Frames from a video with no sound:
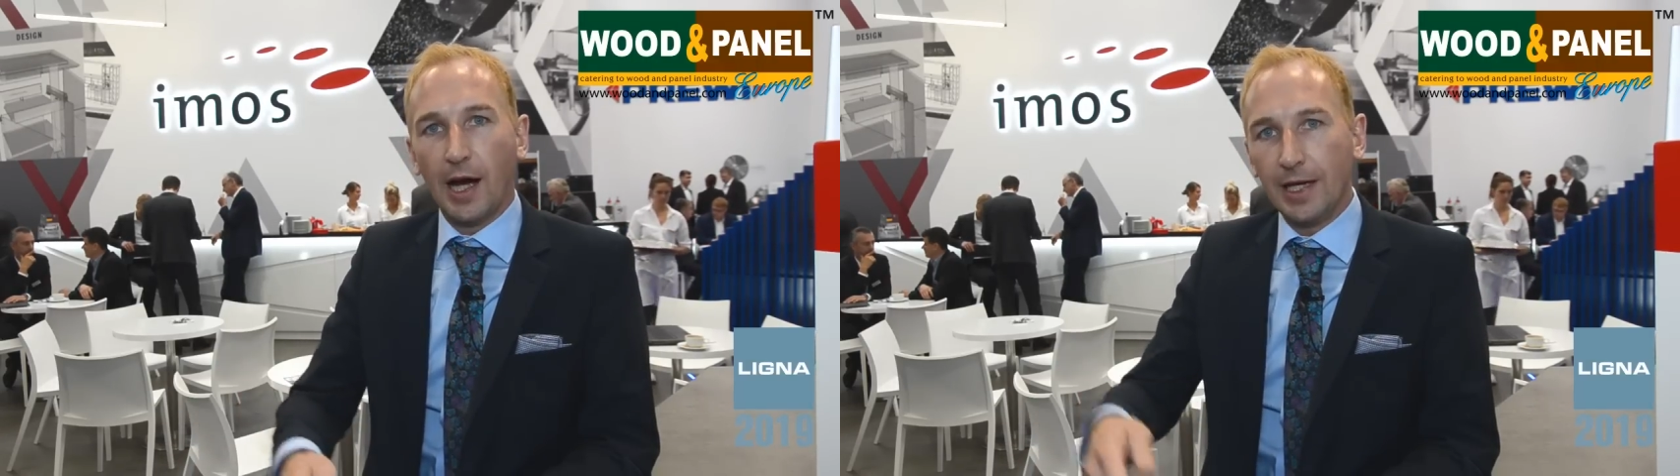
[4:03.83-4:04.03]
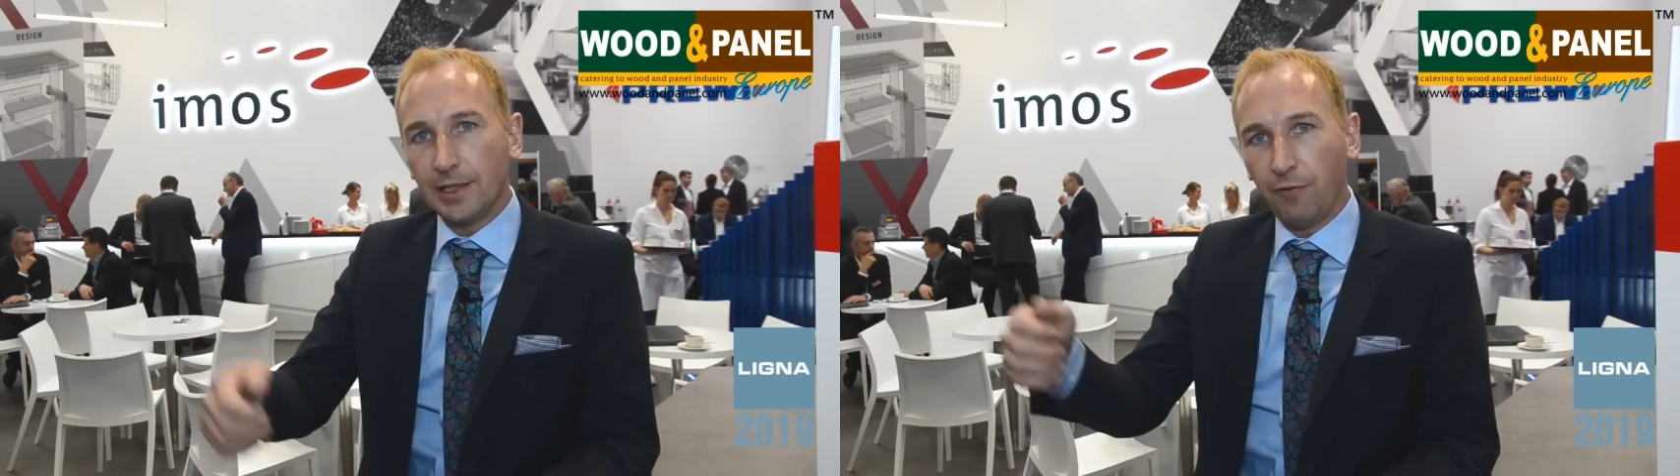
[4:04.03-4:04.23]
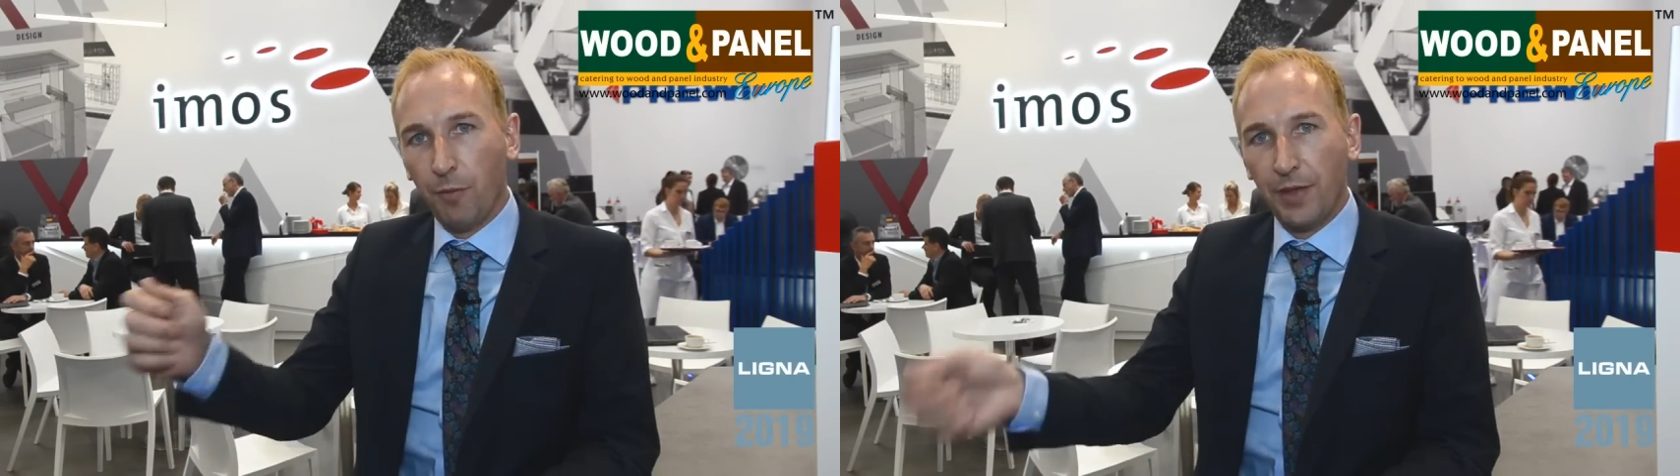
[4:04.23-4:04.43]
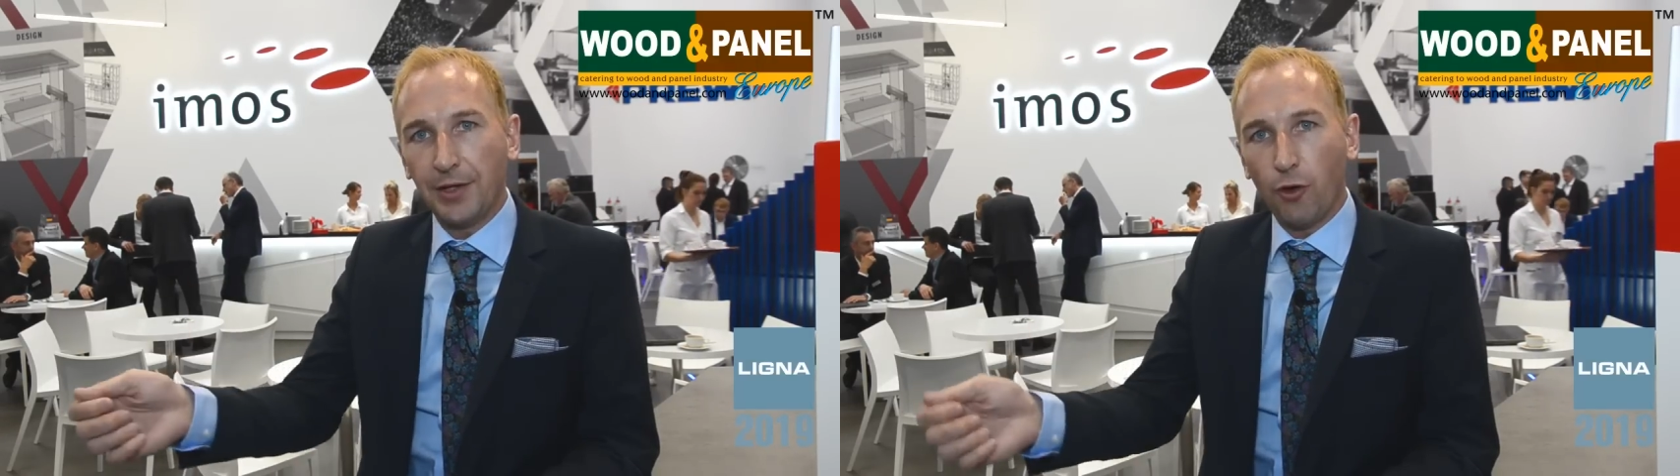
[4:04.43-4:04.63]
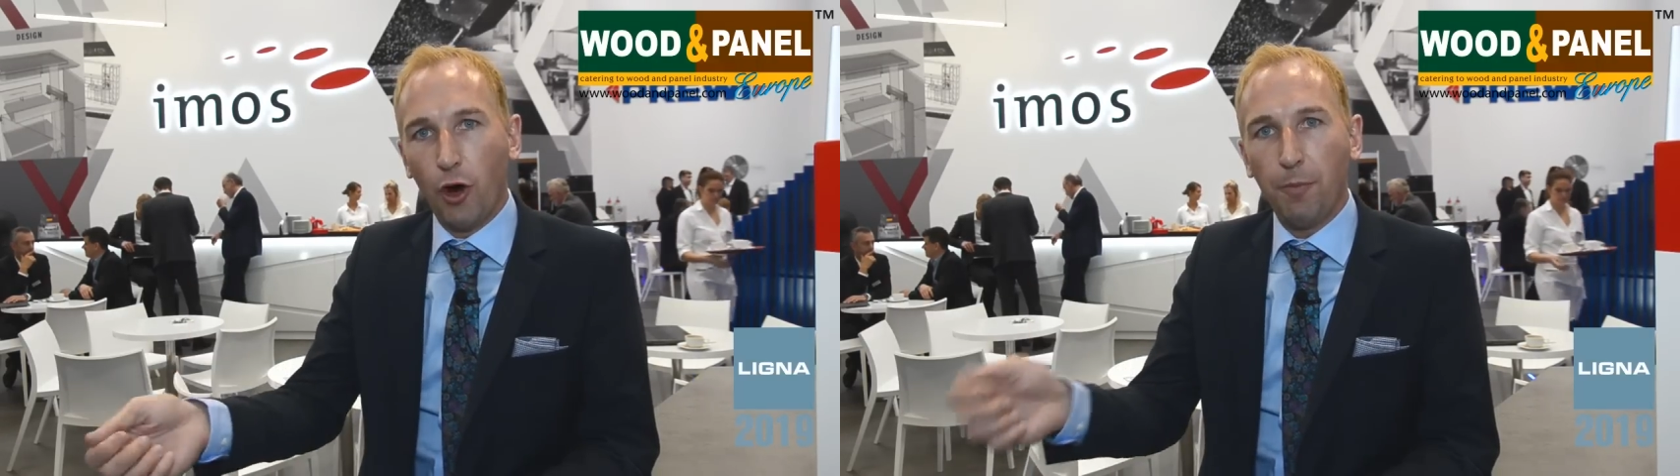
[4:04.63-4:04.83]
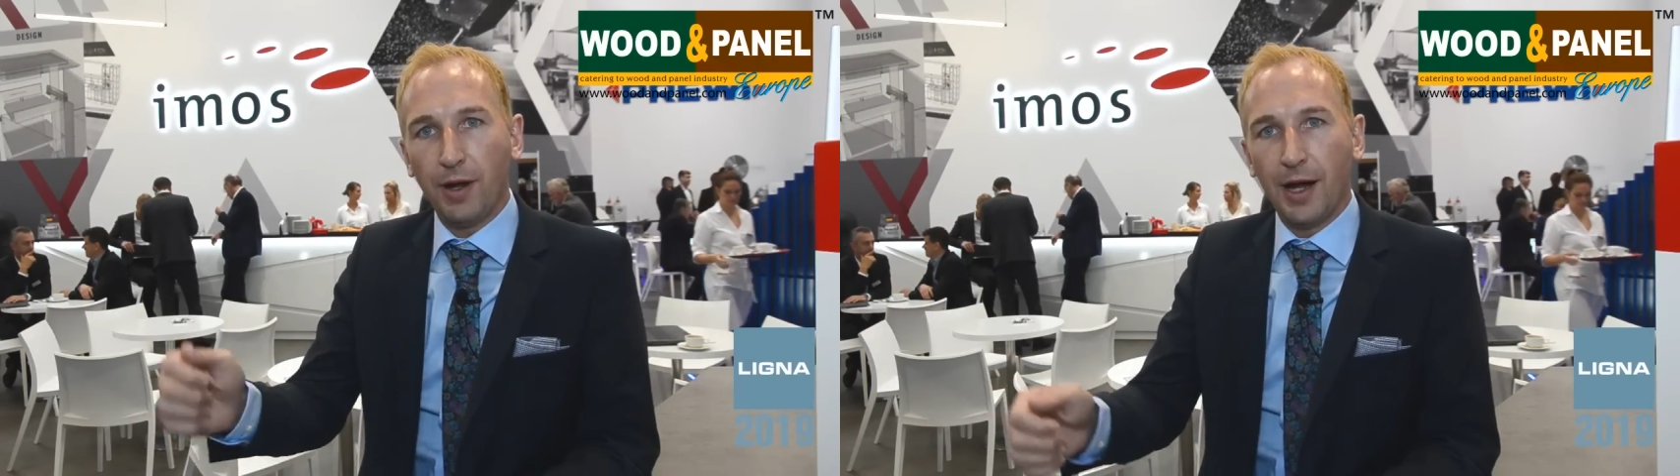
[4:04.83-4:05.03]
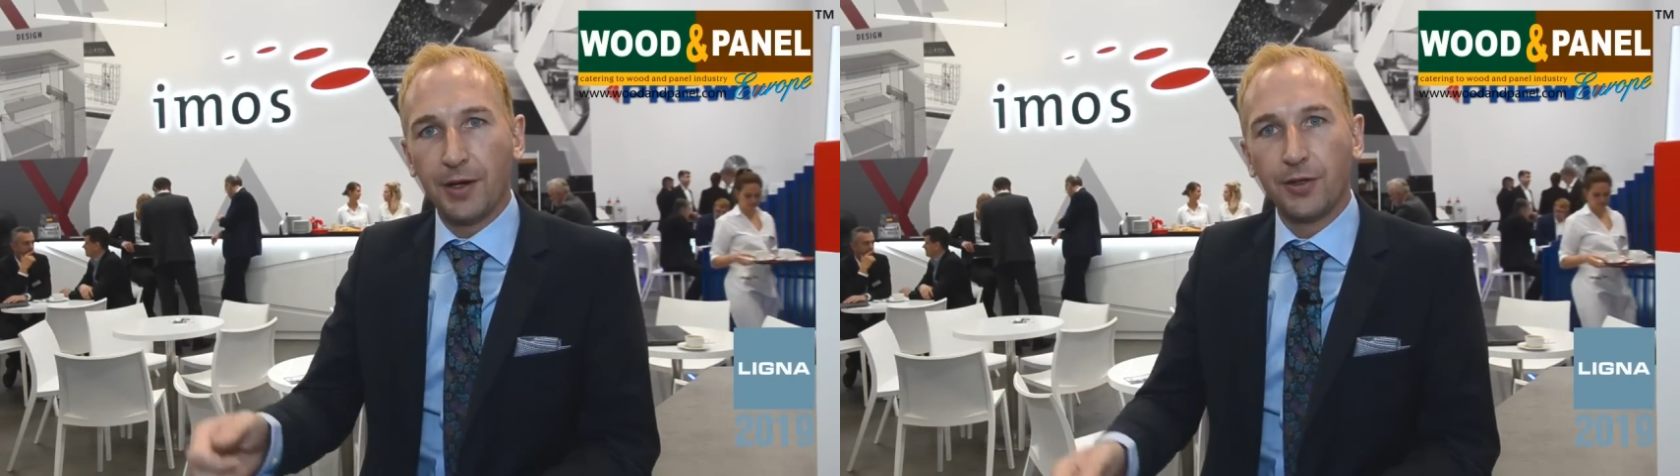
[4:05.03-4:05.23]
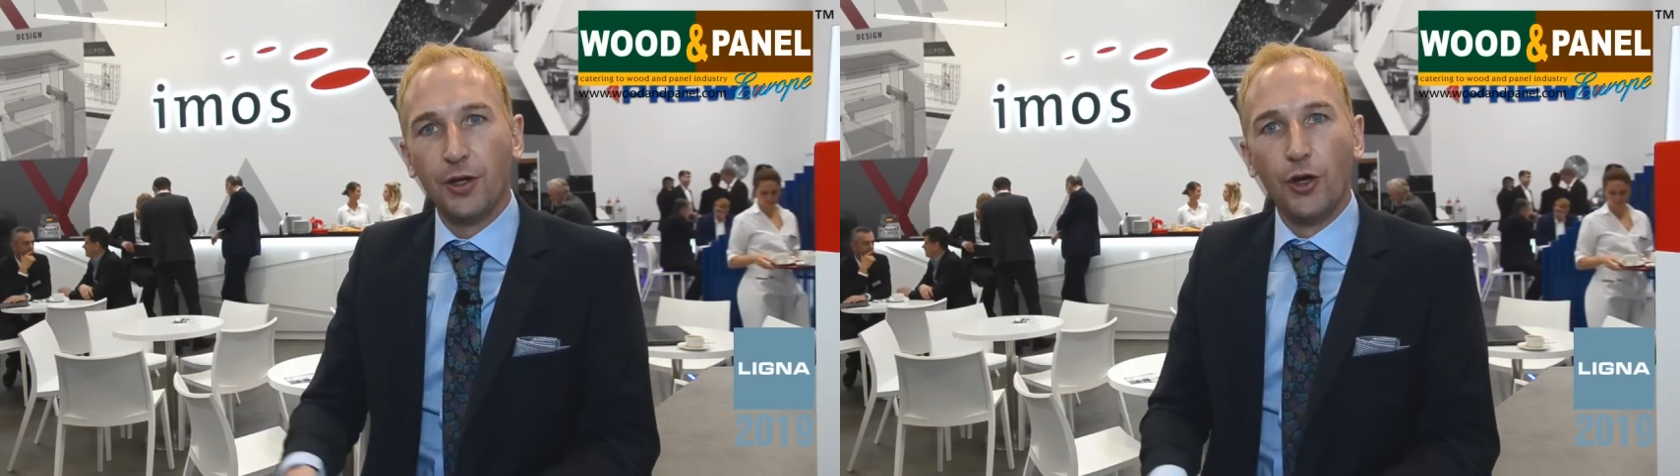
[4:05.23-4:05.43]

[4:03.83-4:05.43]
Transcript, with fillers: either from net or plan